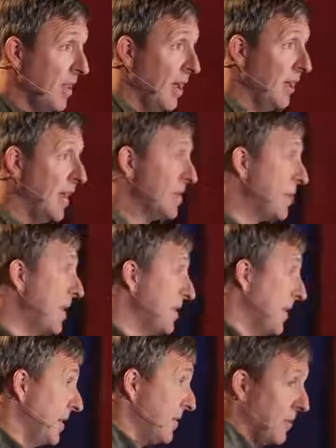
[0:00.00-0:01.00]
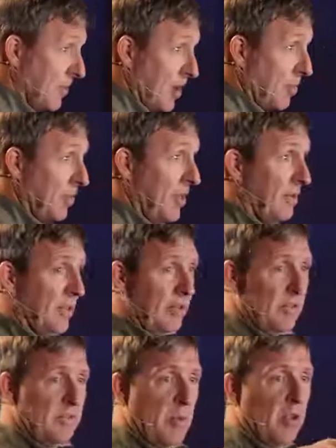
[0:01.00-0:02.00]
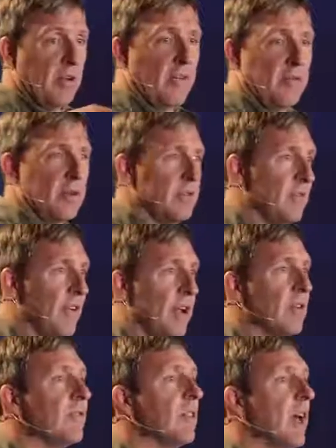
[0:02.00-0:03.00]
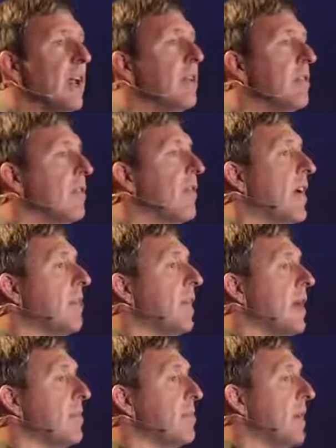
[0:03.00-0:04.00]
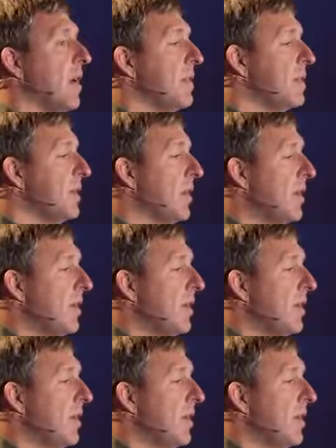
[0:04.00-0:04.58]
And that translates to a couple other little smaller F words, fight or flight, your fight or flight response.